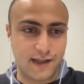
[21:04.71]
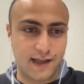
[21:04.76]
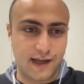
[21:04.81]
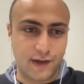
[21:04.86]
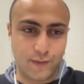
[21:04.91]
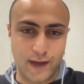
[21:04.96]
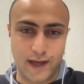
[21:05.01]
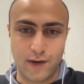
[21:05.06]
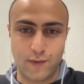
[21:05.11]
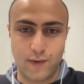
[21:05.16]
Like
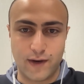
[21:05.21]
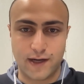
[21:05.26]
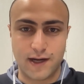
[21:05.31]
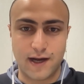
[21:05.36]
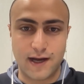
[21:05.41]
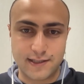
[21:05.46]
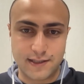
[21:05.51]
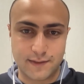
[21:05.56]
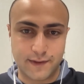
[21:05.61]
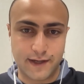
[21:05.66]
we had one
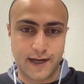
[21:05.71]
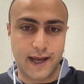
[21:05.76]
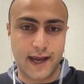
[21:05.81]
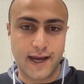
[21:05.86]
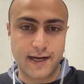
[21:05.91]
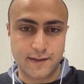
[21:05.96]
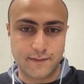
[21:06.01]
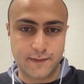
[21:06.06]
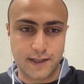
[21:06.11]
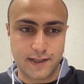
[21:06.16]
customer had
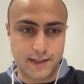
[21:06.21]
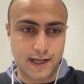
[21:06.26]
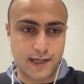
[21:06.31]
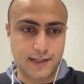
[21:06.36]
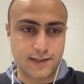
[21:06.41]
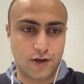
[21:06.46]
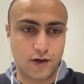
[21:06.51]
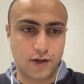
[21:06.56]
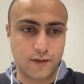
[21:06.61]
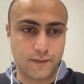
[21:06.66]
80 million
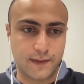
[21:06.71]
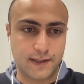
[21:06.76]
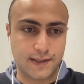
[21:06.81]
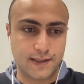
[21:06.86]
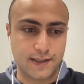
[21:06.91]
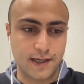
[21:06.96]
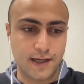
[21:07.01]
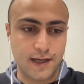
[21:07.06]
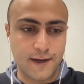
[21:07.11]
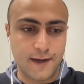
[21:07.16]
text documents,